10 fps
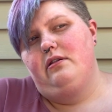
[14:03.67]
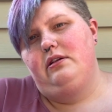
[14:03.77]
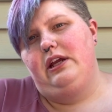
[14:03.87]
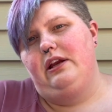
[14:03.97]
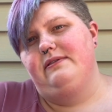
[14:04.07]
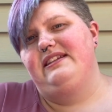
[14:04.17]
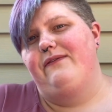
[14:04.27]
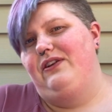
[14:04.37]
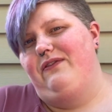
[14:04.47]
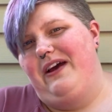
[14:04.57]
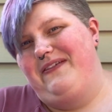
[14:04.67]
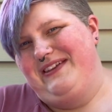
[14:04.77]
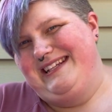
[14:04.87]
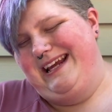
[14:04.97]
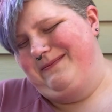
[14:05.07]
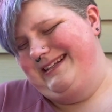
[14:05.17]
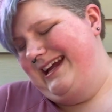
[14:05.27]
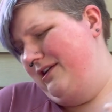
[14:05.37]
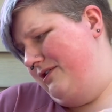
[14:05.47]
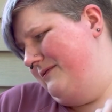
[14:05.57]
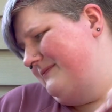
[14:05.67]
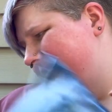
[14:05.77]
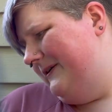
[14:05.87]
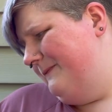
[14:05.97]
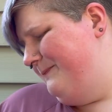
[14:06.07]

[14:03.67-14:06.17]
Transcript: 75 of the same designer, so.